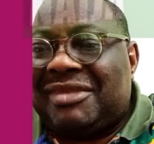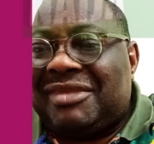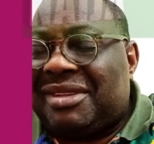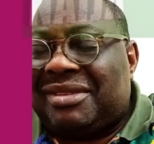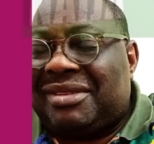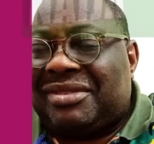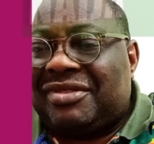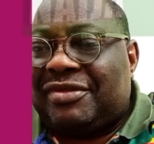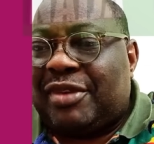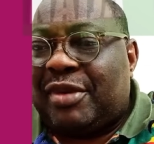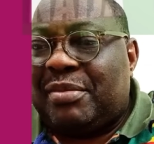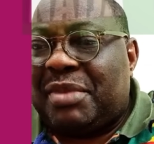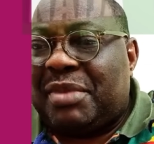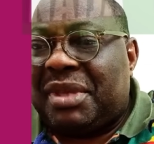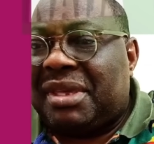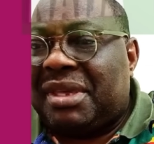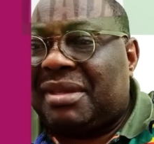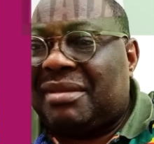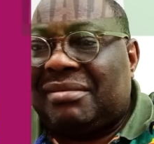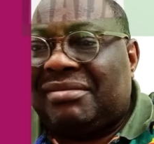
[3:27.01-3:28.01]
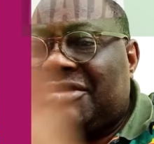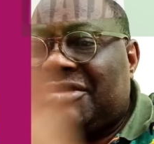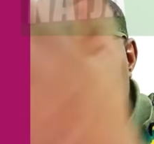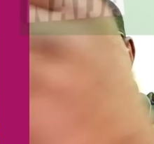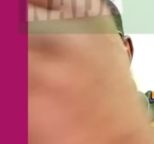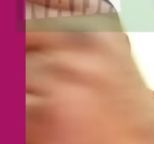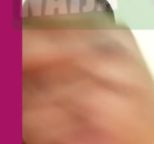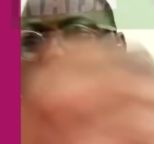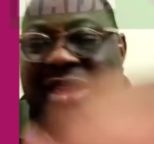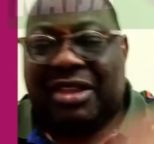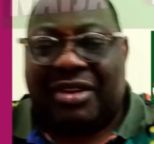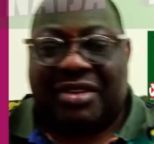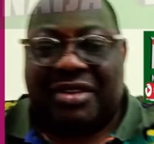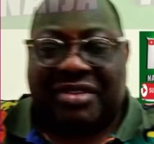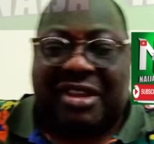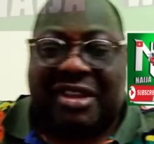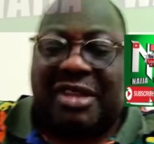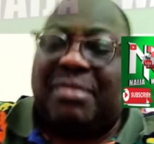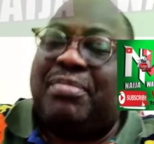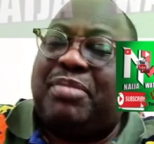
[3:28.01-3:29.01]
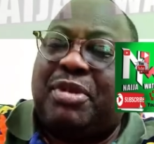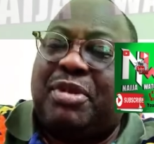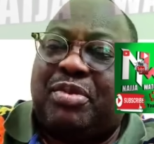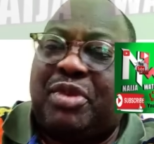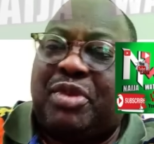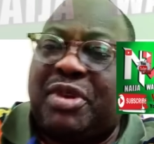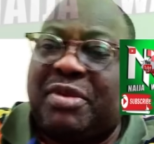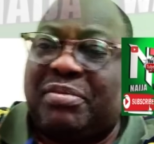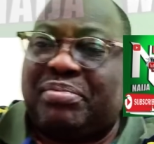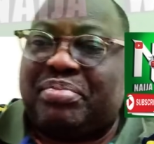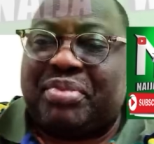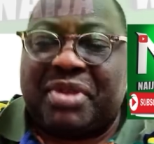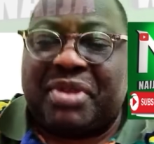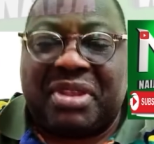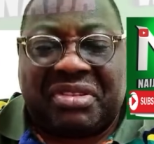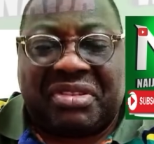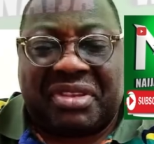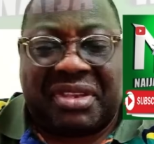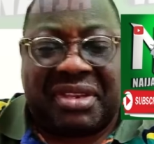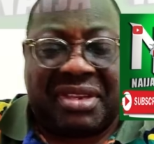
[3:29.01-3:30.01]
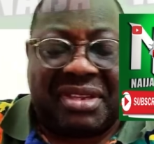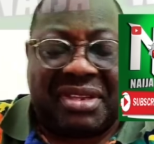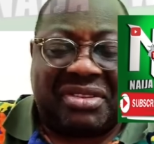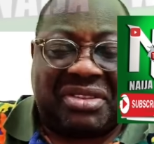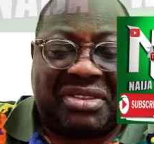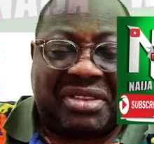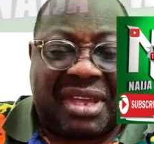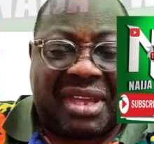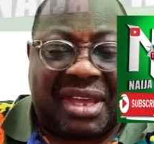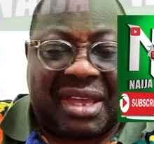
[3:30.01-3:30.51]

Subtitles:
It's, for me, you can't just keep people in prison. It's